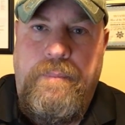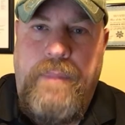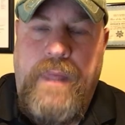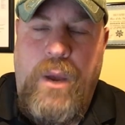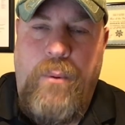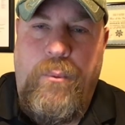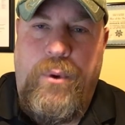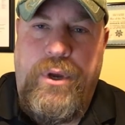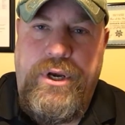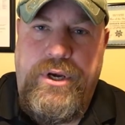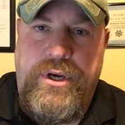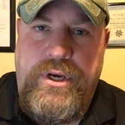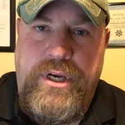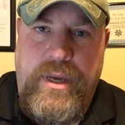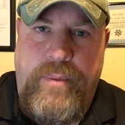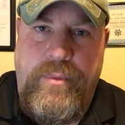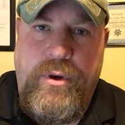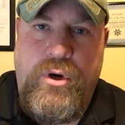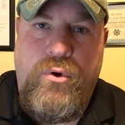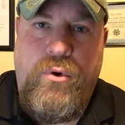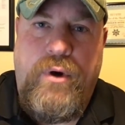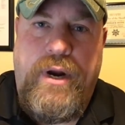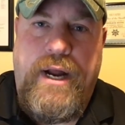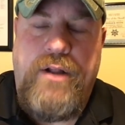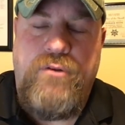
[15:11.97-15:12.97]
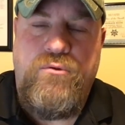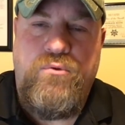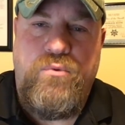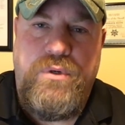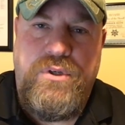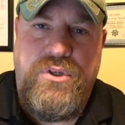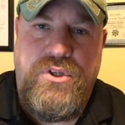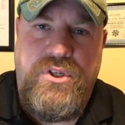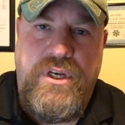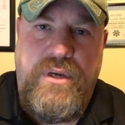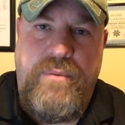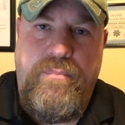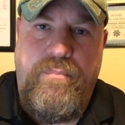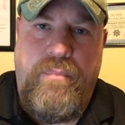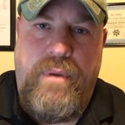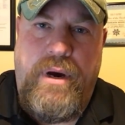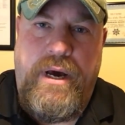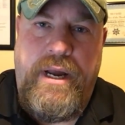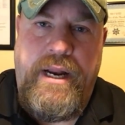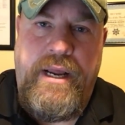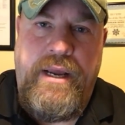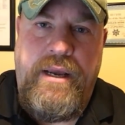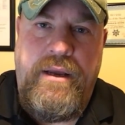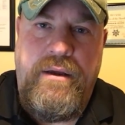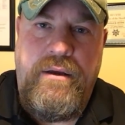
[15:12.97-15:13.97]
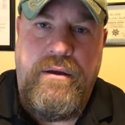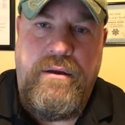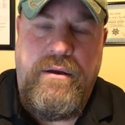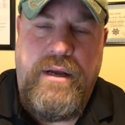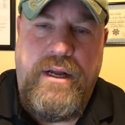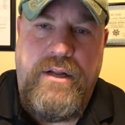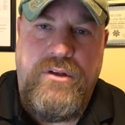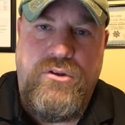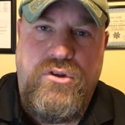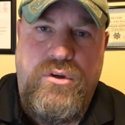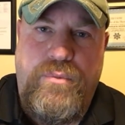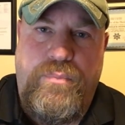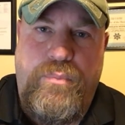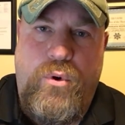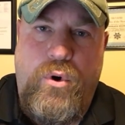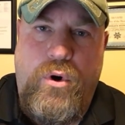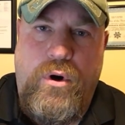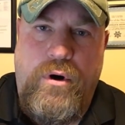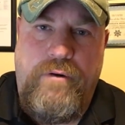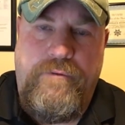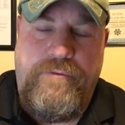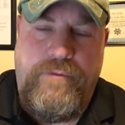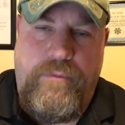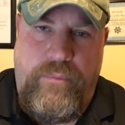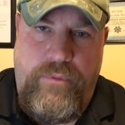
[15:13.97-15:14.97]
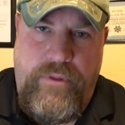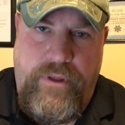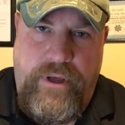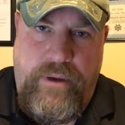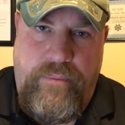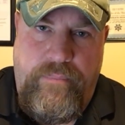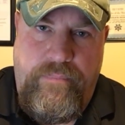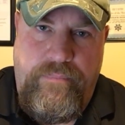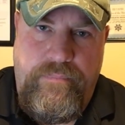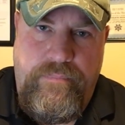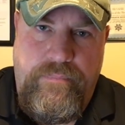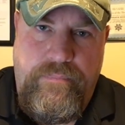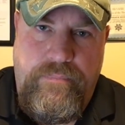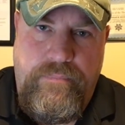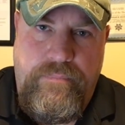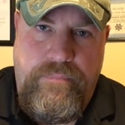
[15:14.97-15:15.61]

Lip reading: And when Democrats receive money and support from them,